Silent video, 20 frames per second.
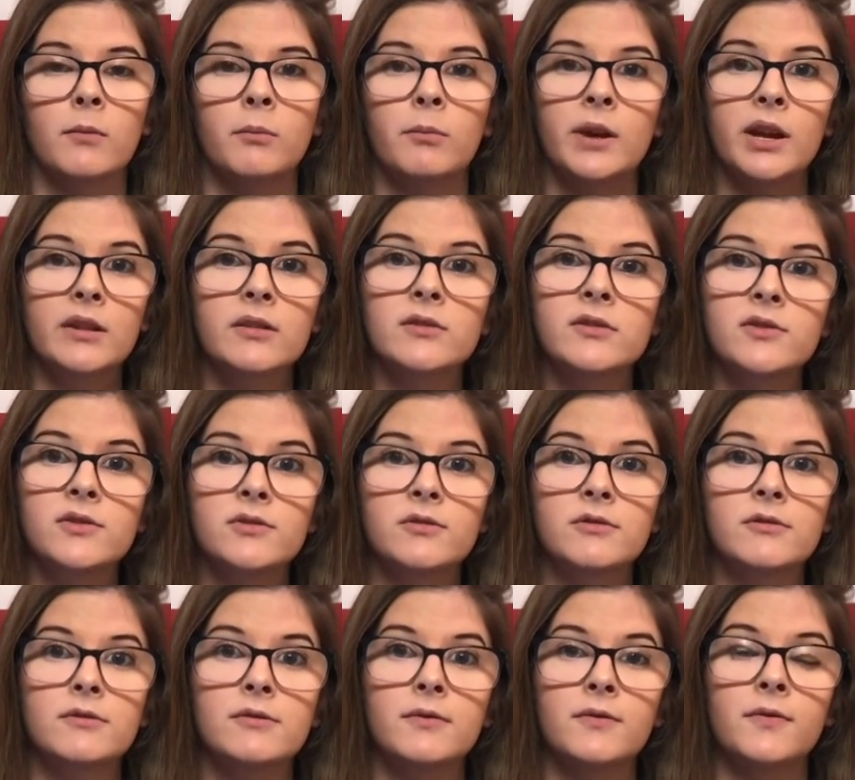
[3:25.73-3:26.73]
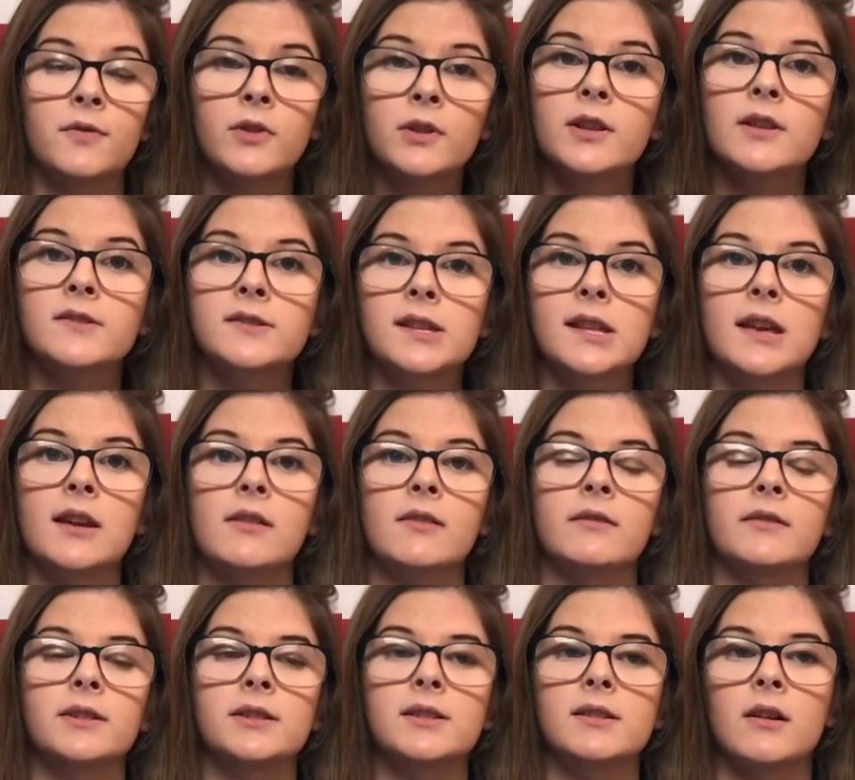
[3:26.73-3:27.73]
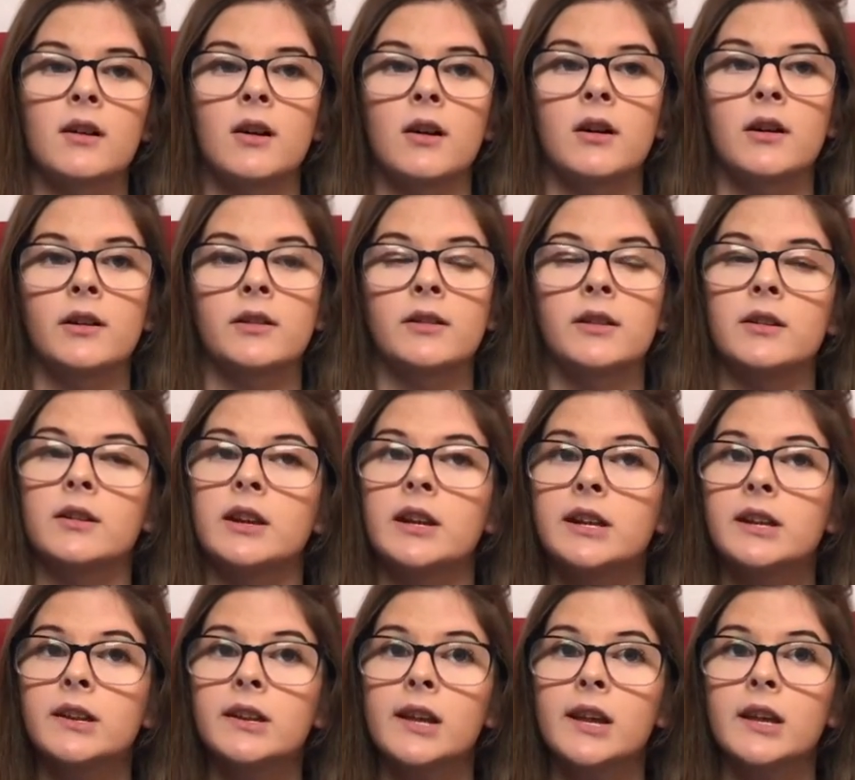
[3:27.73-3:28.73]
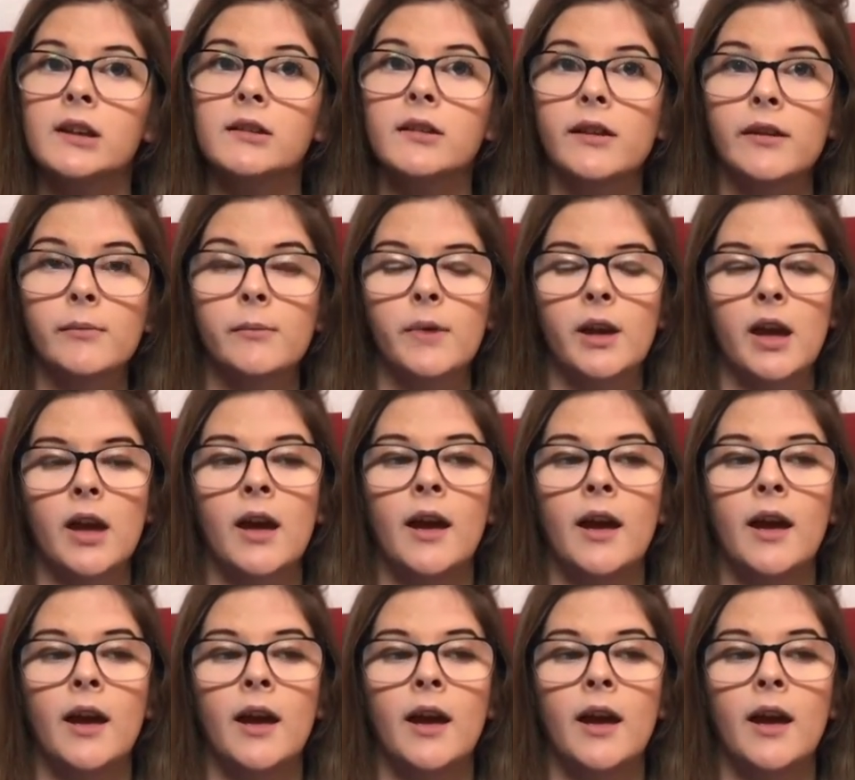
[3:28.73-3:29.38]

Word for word: been to for those layovers are the United Kingdom